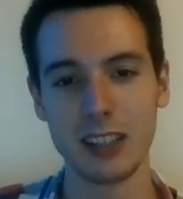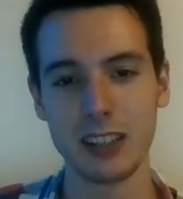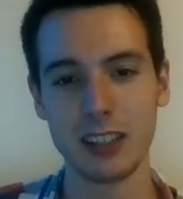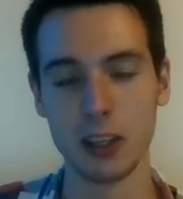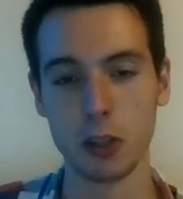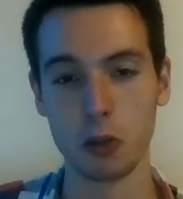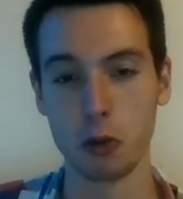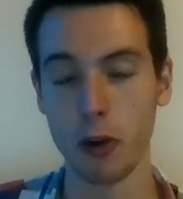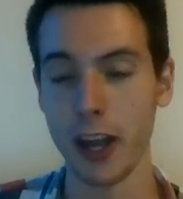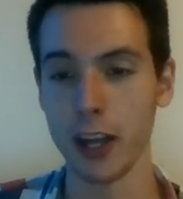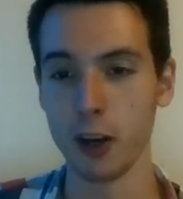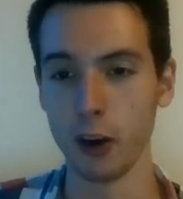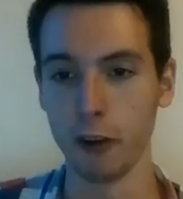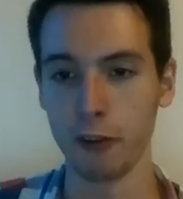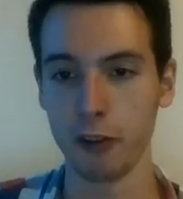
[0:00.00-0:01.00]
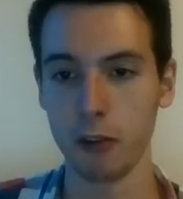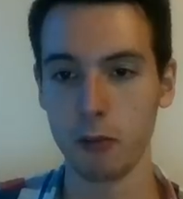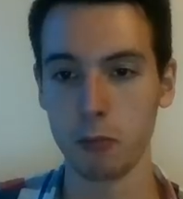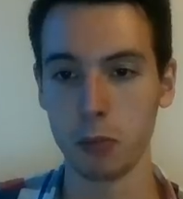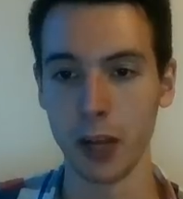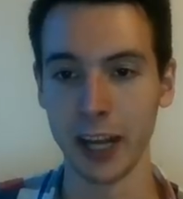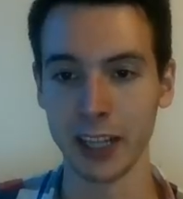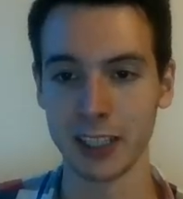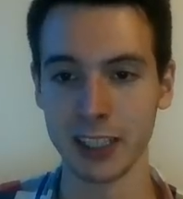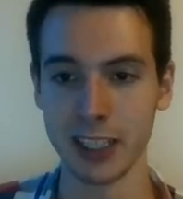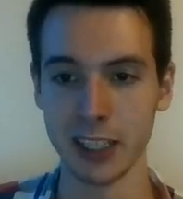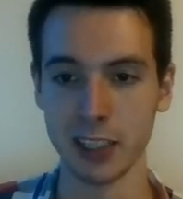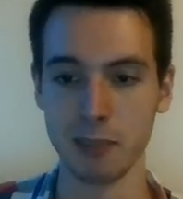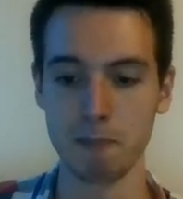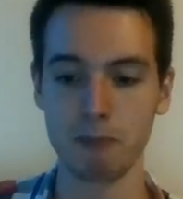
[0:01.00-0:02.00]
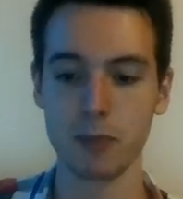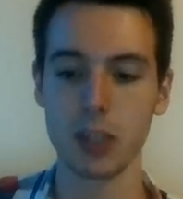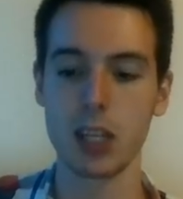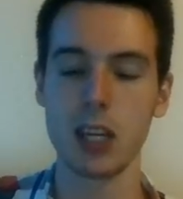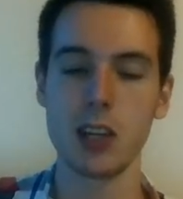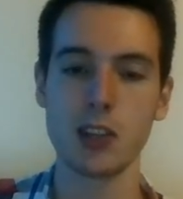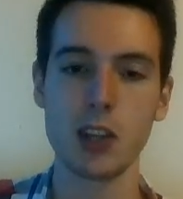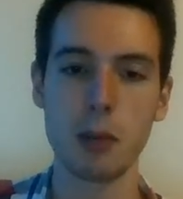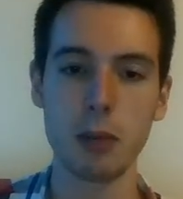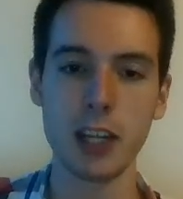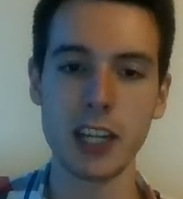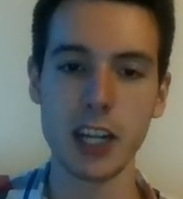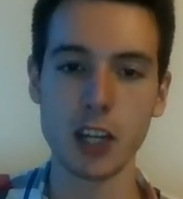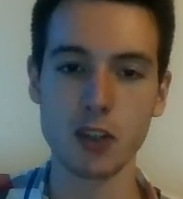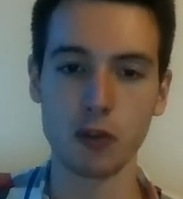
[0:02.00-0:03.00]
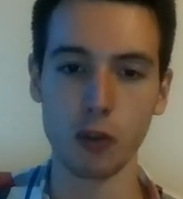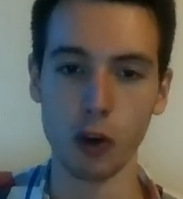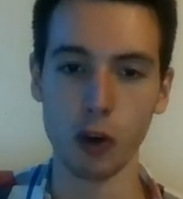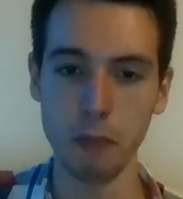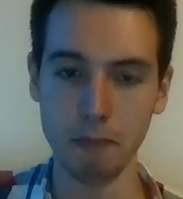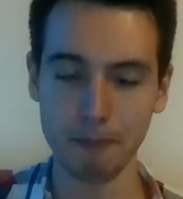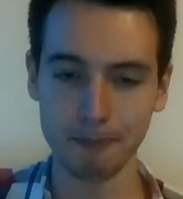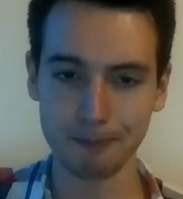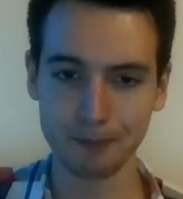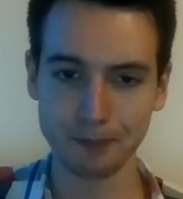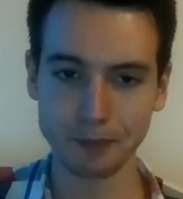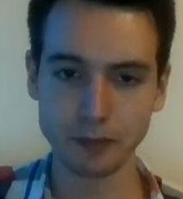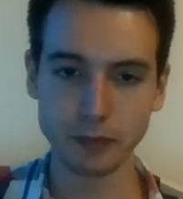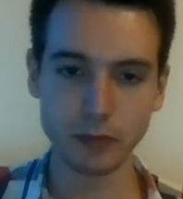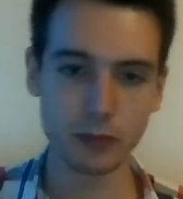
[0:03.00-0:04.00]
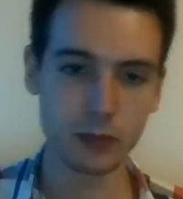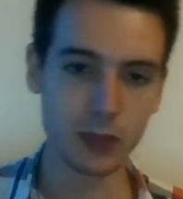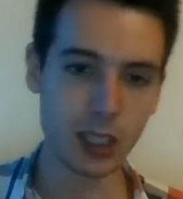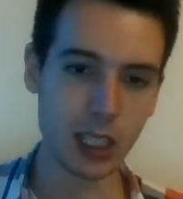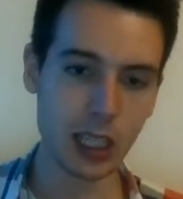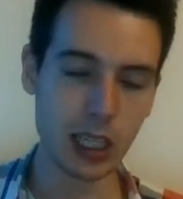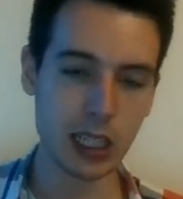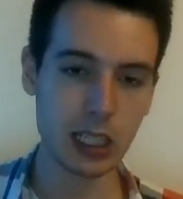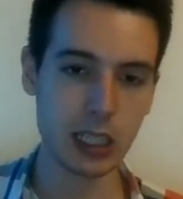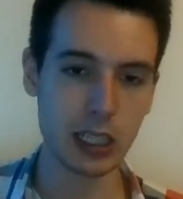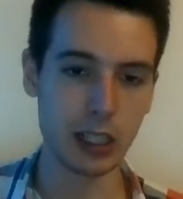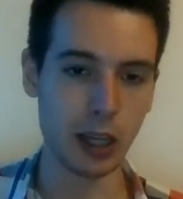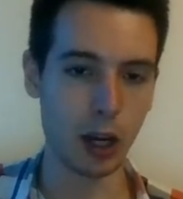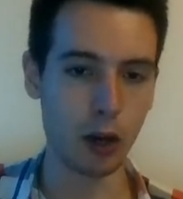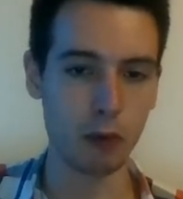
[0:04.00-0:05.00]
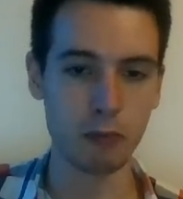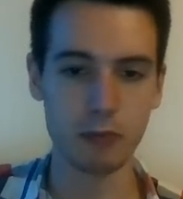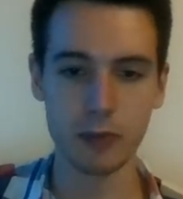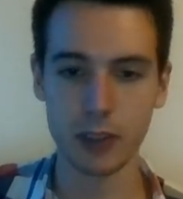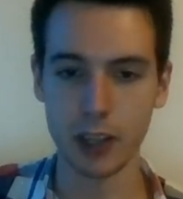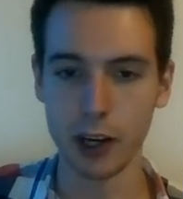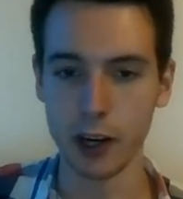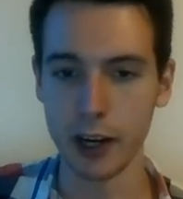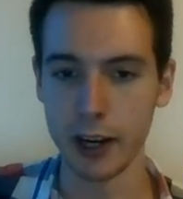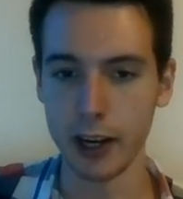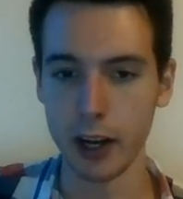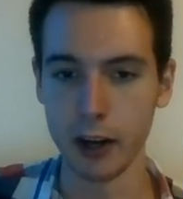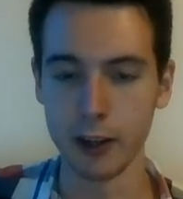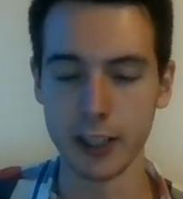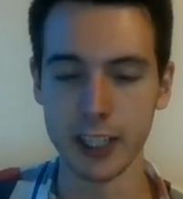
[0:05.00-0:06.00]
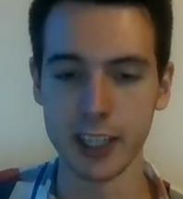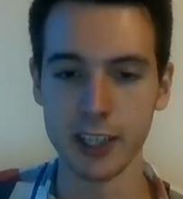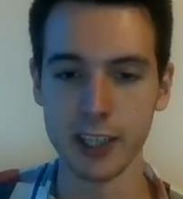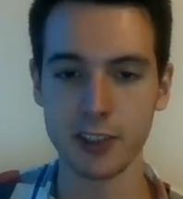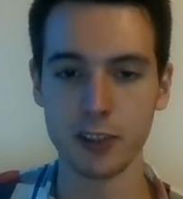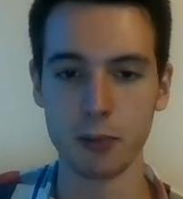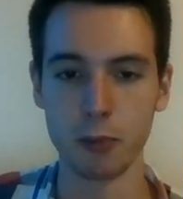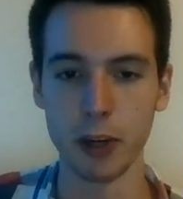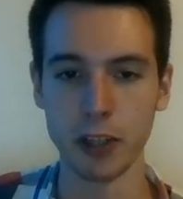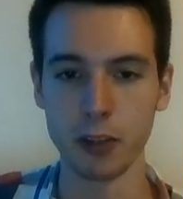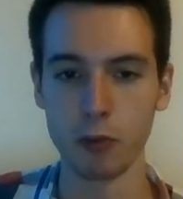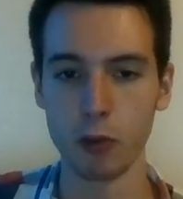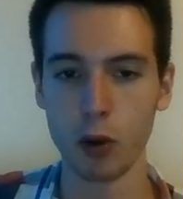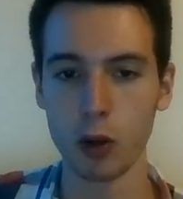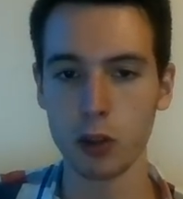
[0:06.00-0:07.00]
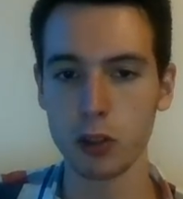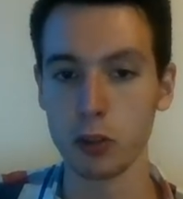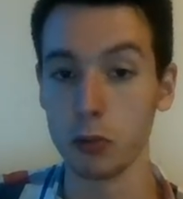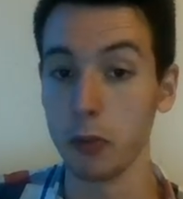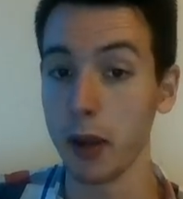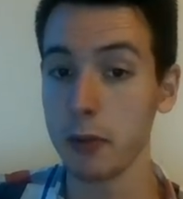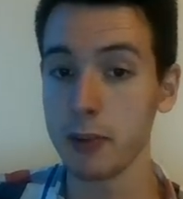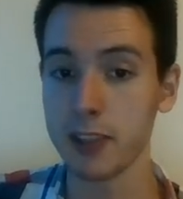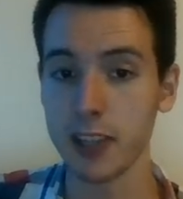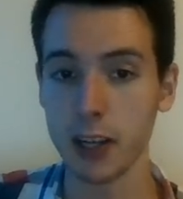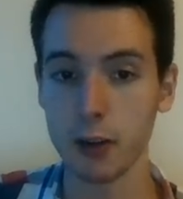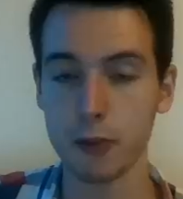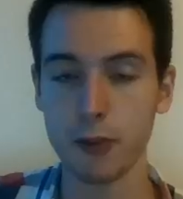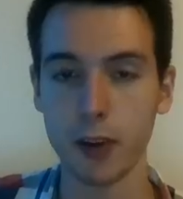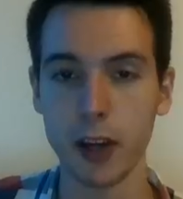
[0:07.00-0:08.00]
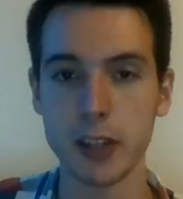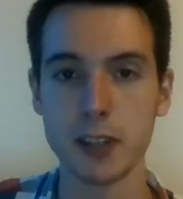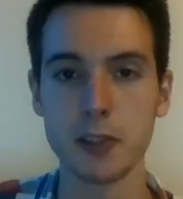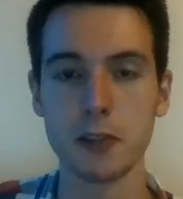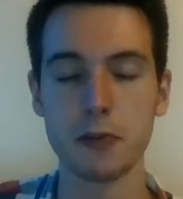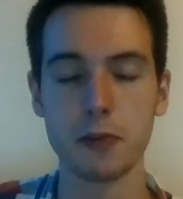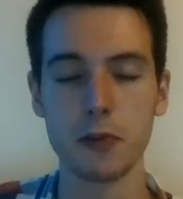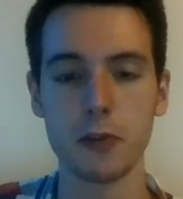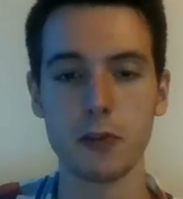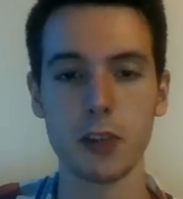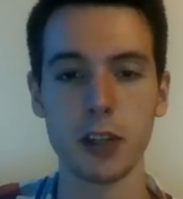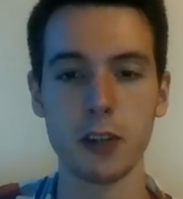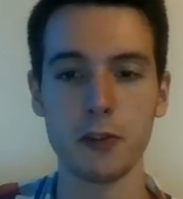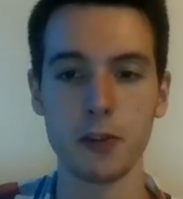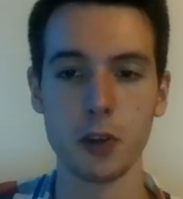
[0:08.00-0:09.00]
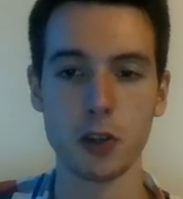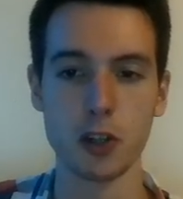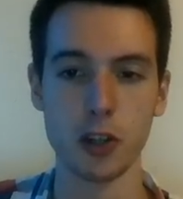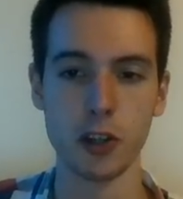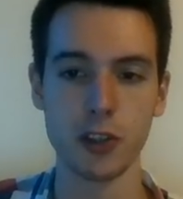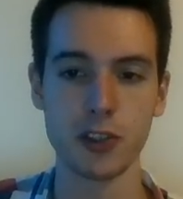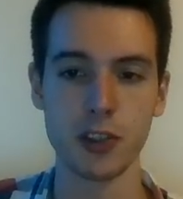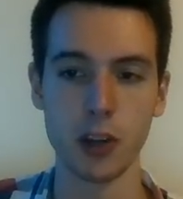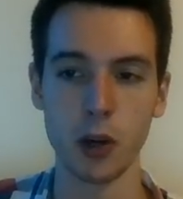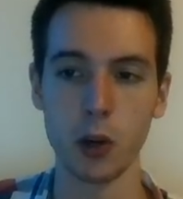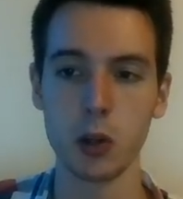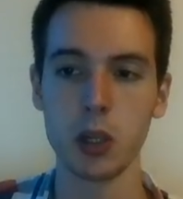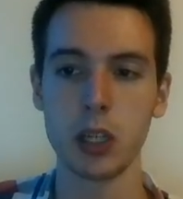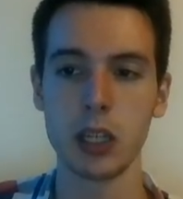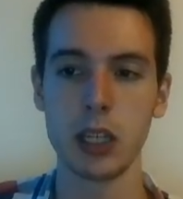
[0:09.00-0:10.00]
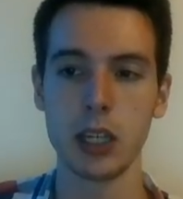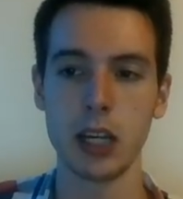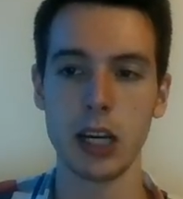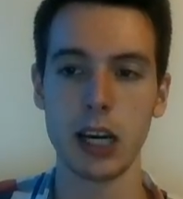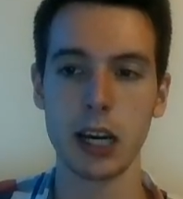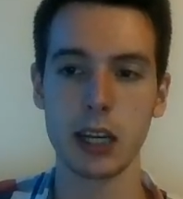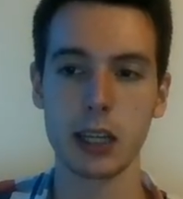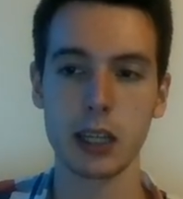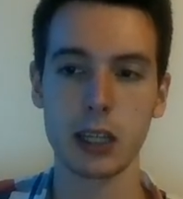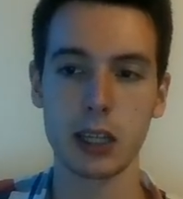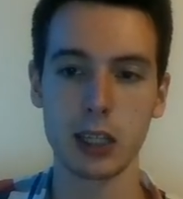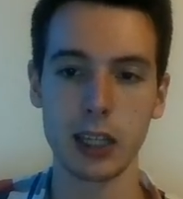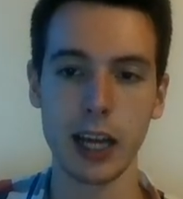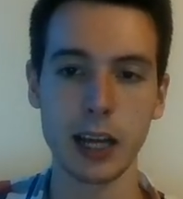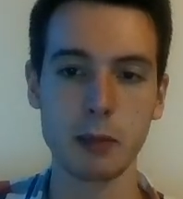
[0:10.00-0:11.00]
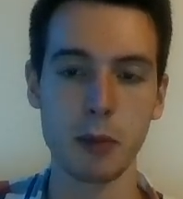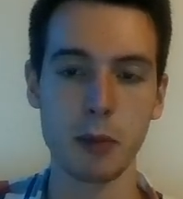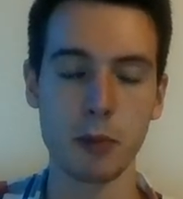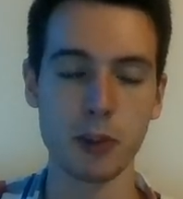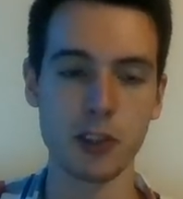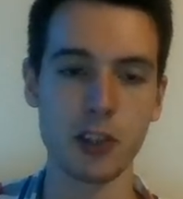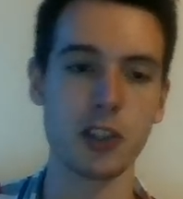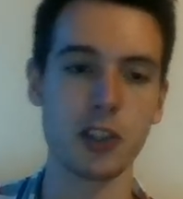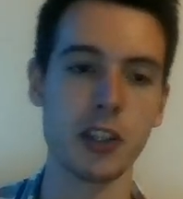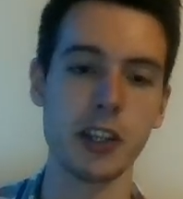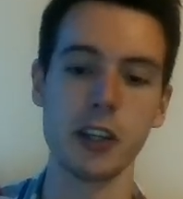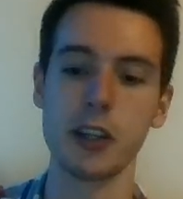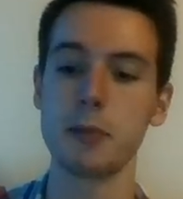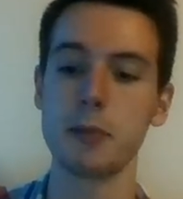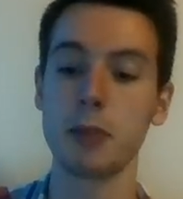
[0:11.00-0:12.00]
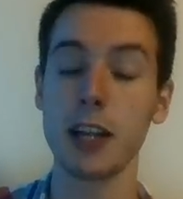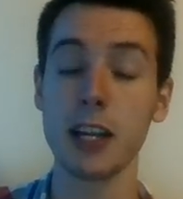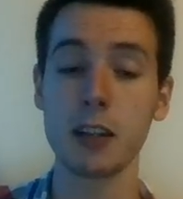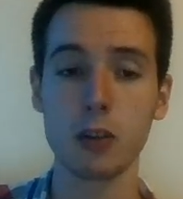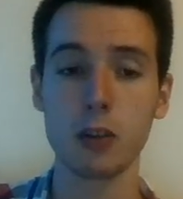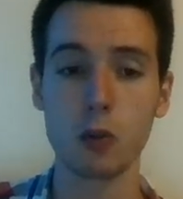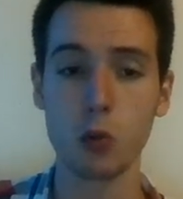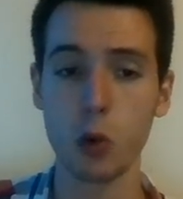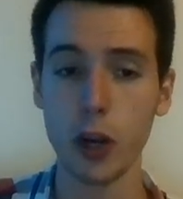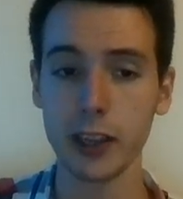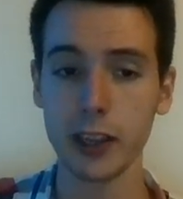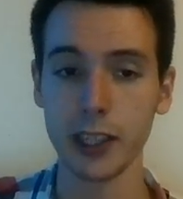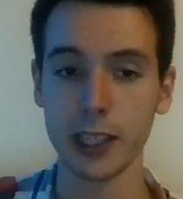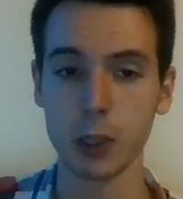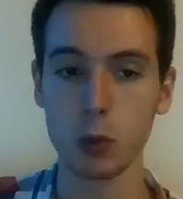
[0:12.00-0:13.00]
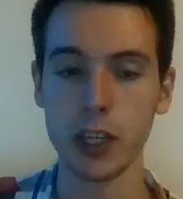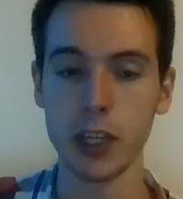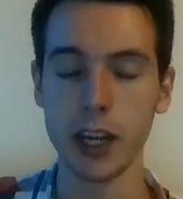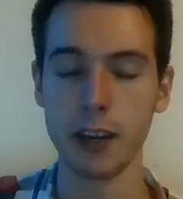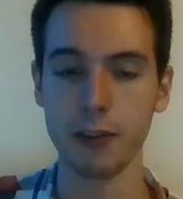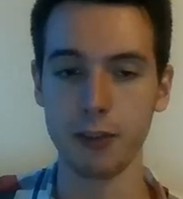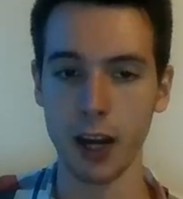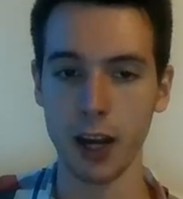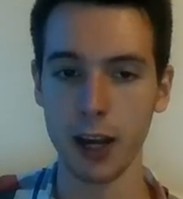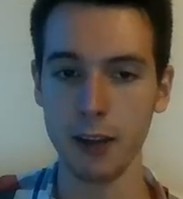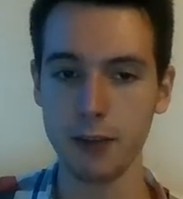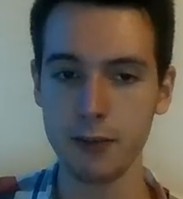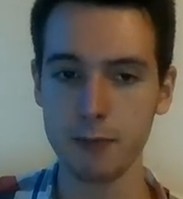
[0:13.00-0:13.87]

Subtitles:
trade-off black did. So I played h4. Now there are ideas to bring the rook, to maybe sacrifice in the future, so I like my position here. He played quickly queen a5.